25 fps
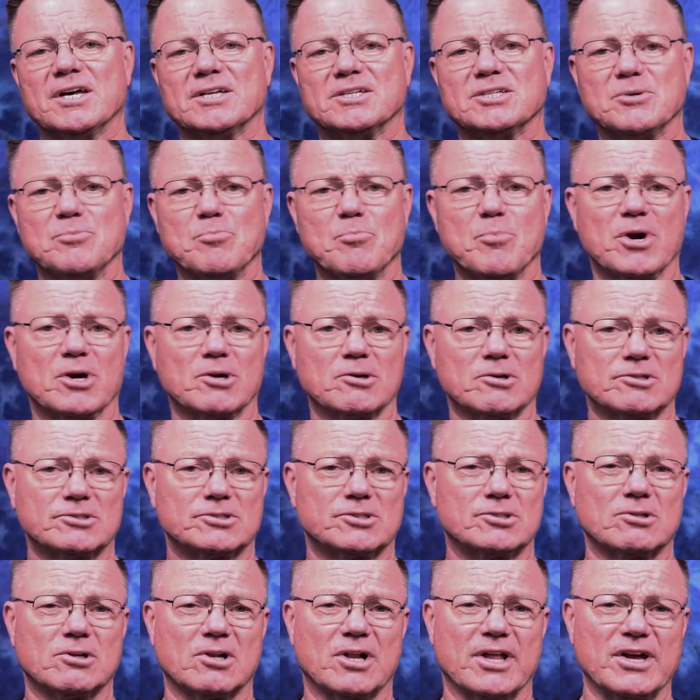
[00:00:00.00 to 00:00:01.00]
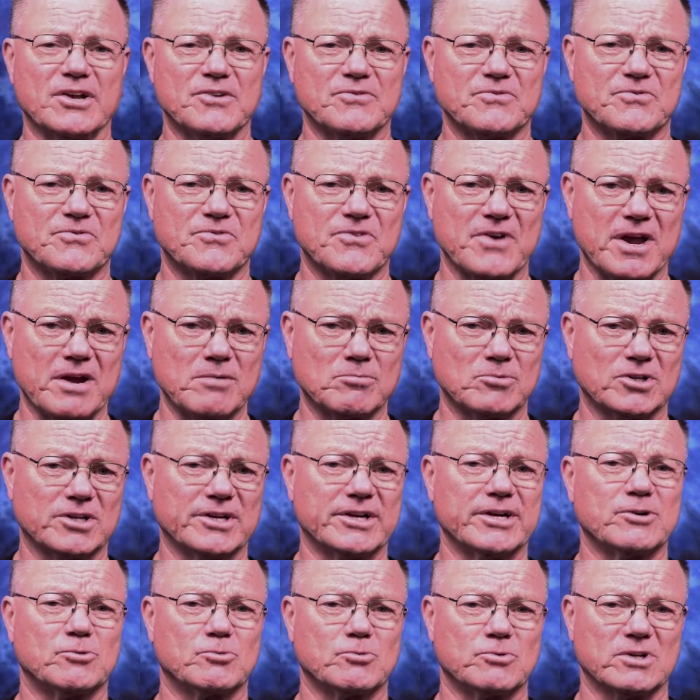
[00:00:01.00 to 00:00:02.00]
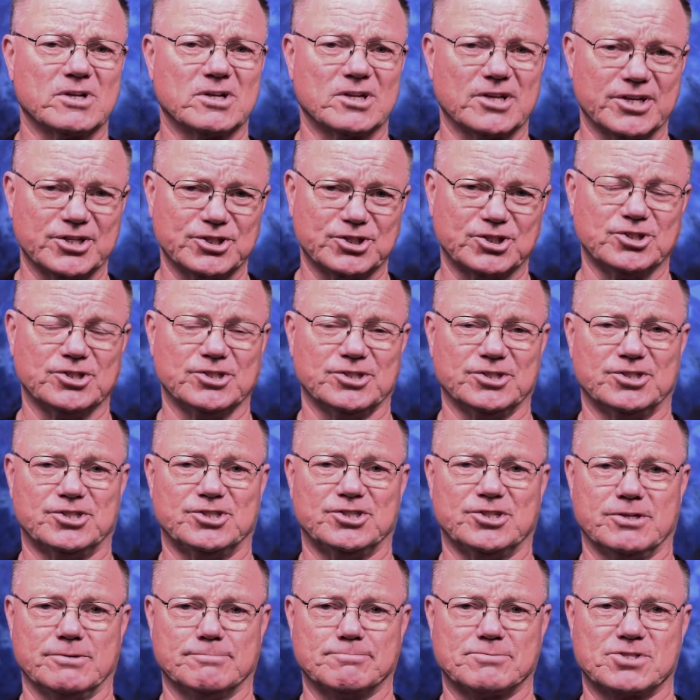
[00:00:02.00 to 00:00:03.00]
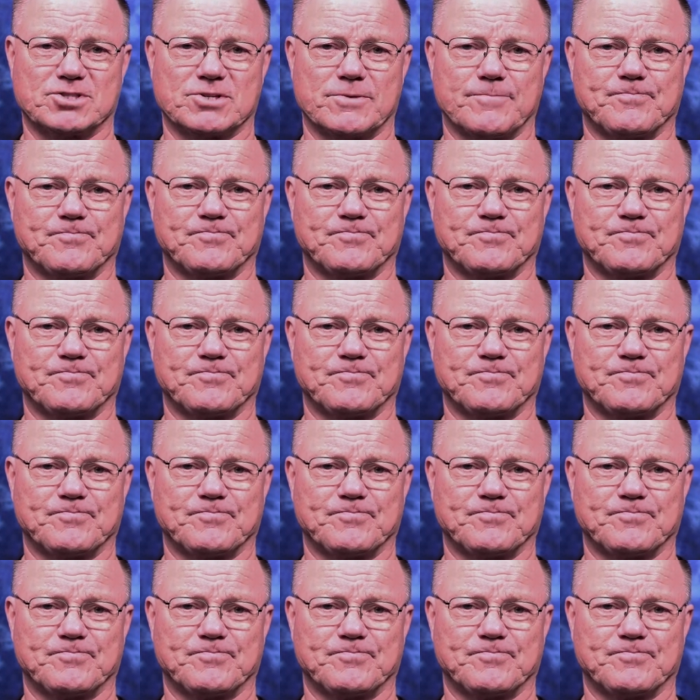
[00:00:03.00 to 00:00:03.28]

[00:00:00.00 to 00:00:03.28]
to marital and family relationships.